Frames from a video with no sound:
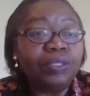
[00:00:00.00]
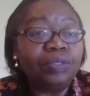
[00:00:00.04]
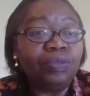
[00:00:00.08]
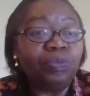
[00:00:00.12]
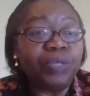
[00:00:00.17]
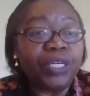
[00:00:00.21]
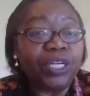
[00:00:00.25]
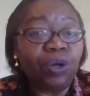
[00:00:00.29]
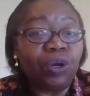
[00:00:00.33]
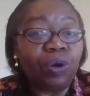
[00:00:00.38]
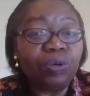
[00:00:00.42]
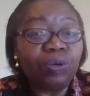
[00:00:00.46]

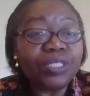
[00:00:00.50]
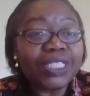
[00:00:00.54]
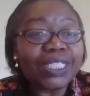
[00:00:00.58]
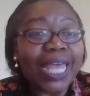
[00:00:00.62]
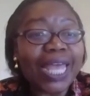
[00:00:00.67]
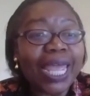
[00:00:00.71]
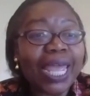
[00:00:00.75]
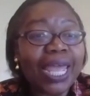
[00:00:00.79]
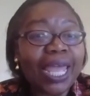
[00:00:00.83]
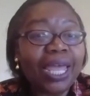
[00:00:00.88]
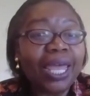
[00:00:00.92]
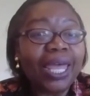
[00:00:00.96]
We don't
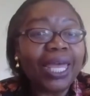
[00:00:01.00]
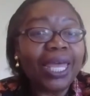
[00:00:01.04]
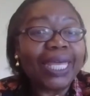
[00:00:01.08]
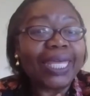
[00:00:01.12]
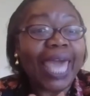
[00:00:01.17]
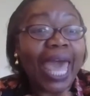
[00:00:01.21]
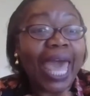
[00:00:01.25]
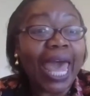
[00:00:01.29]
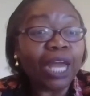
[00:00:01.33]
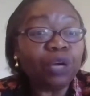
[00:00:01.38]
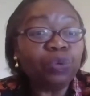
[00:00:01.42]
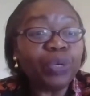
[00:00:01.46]
say,
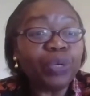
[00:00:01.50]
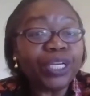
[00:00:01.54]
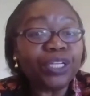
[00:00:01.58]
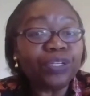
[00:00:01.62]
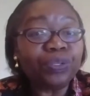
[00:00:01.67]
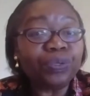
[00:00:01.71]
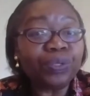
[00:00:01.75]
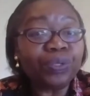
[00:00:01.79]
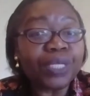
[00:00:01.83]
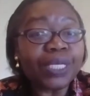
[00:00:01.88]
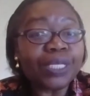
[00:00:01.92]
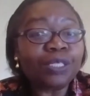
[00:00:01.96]
can we
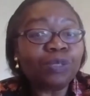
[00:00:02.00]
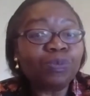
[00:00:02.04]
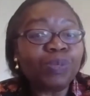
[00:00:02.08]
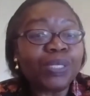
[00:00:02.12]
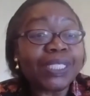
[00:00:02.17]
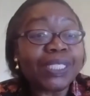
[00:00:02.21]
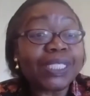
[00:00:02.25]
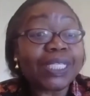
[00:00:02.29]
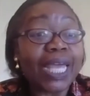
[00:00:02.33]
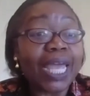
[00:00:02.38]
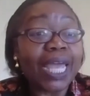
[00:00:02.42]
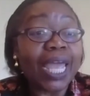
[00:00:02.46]
do this?
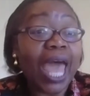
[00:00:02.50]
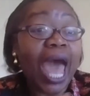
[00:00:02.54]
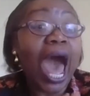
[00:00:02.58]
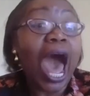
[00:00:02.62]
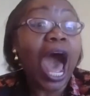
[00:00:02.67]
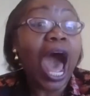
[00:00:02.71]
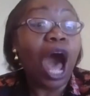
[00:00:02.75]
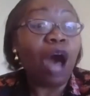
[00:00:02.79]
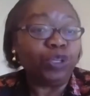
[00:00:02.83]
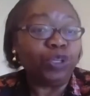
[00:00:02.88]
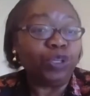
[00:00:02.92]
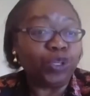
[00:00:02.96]
We say,
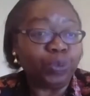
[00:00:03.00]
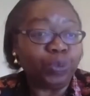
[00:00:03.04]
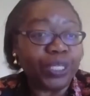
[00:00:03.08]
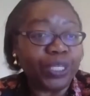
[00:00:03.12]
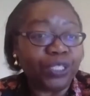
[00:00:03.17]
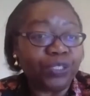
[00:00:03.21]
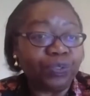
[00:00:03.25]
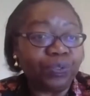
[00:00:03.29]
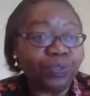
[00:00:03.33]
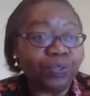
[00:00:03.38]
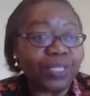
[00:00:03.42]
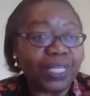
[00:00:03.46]
how do we
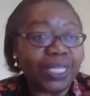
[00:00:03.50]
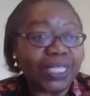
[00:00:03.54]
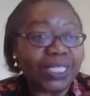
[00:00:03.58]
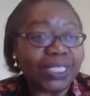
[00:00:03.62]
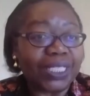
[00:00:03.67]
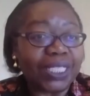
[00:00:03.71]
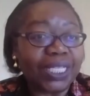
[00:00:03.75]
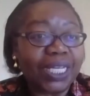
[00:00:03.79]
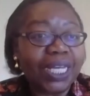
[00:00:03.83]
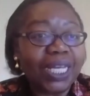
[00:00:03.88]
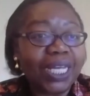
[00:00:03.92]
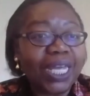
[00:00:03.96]
do
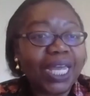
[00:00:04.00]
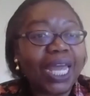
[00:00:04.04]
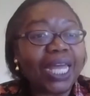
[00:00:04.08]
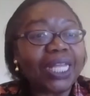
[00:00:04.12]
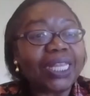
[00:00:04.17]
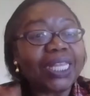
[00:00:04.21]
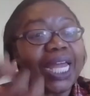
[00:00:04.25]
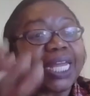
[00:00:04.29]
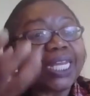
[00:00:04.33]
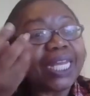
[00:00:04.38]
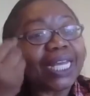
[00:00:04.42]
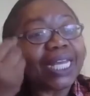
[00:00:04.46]
this?
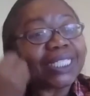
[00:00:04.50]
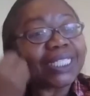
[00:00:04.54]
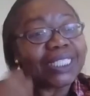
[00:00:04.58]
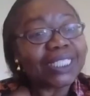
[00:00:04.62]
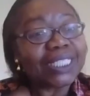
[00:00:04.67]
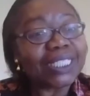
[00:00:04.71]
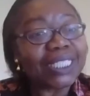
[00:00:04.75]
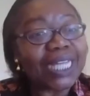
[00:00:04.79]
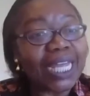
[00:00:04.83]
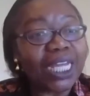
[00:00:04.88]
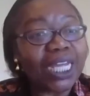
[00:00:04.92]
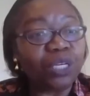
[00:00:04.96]
And that has
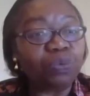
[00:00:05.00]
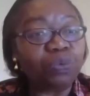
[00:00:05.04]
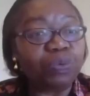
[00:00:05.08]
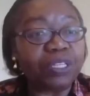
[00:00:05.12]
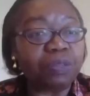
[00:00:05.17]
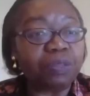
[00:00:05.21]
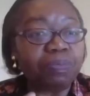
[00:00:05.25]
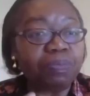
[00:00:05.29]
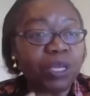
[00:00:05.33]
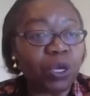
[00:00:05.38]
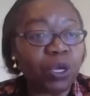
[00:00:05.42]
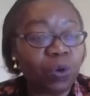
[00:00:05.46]
stayed
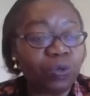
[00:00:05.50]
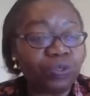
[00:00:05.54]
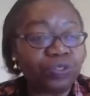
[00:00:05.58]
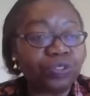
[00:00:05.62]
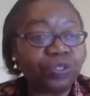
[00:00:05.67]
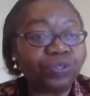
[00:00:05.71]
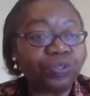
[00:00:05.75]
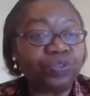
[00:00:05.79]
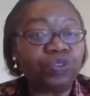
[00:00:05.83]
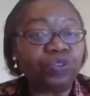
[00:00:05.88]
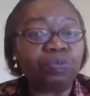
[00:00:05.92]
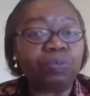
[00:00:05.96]
with me
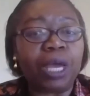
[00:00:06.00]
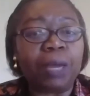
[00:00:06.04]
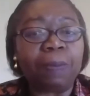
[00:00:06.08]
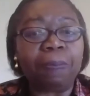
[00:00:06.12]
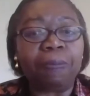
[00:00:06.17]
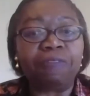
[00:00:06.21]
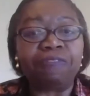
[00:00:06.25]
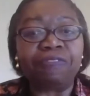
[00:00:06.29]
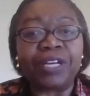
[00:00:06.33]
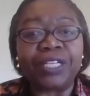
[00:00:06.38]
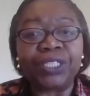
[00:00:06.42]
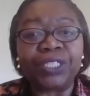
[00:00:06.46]
also through my
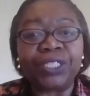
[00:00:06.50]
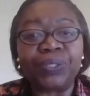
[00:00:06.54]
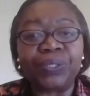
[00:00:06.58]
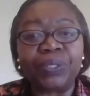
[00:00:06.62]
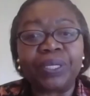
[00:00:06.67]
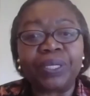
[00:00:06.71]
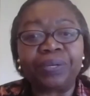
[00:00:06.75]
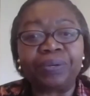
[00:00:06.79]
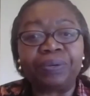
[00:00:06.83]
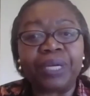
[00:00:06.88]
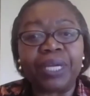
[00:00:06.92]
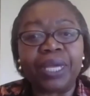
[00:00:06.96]
professional
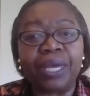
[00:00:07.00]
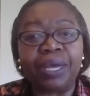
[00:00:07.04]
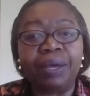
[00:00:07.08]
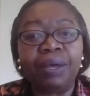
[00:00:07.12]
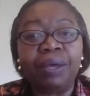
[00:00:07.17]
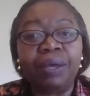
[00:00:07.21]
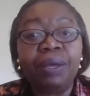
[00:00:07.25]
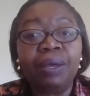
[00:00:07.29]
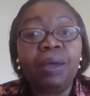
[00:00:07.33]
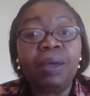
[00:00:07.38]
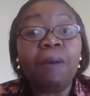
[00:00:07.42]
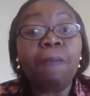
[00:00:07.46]
career.
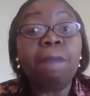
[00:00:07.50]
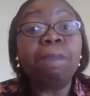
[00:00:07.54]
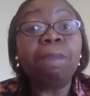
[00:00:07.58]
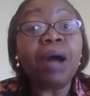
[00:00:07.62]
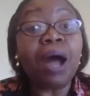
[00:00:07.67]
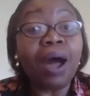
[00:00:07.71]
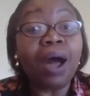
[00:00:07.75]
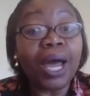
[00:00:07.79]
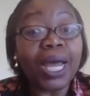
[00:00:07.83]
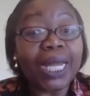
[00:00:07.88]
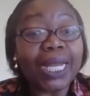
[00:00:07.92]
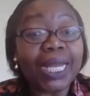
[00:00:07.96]

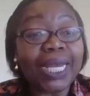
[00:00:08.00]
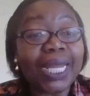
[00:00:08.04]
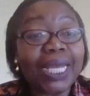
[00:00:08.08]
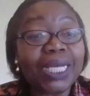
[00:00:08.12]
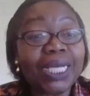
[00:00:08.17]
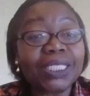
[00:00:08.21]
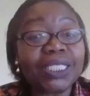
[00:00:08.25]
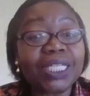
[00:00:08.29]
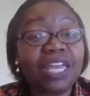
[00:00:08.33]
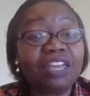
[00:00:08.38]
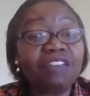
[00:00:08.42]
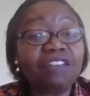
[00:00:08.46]

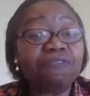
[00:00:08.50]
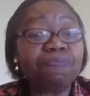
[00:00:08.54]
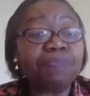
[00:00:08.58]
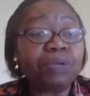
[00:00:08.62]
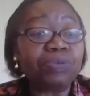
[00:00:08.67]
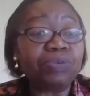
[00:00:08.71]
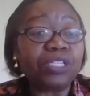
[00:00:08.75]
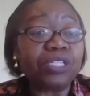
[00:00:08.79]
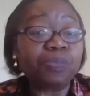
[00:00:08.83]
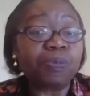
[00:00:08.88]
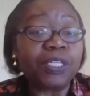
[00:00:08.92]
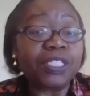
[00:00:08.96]
Barclays gave me
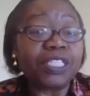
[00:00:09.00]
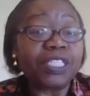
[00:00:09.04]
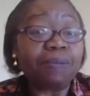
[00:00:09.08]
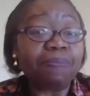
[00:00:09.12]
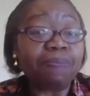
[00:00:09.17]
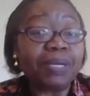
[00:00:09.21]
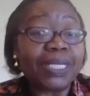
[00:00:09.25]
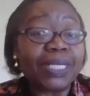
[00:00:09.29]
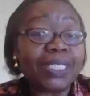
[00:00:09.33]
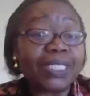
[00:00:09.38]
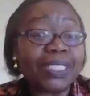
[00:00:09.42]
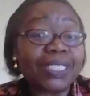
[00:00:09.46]

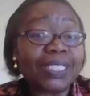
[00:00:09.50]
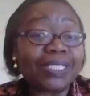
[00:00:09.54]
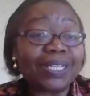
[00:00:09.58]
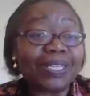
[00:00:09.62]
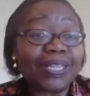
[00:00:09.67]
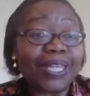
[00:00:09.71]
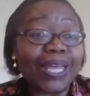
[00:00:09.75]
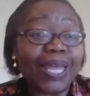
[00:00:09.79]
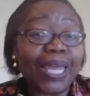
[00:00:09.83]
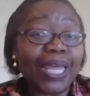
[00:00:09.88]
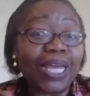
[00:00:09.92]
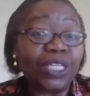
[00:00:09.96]
responsibilities
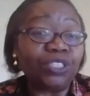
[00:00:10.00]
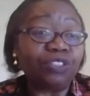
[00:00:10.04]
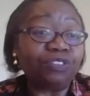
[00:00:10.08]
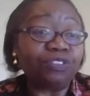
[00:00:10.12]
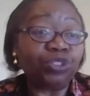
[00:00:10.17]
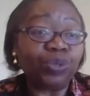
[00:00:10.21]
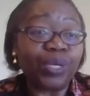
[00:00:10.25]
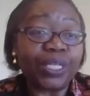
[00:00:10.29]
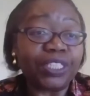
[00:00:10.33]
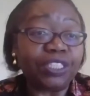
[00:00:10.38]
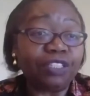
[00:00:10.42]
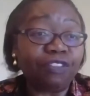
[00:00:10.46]
at the age
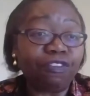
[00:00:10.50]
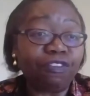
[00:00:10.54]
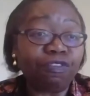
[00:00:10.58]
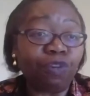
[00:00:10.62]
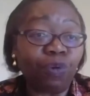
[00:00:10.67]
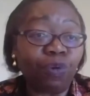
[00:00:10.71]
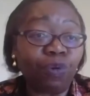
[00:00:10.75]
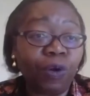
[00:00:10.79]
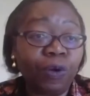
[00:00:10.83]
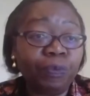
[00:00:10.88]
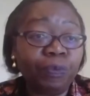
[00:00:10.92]
of 24.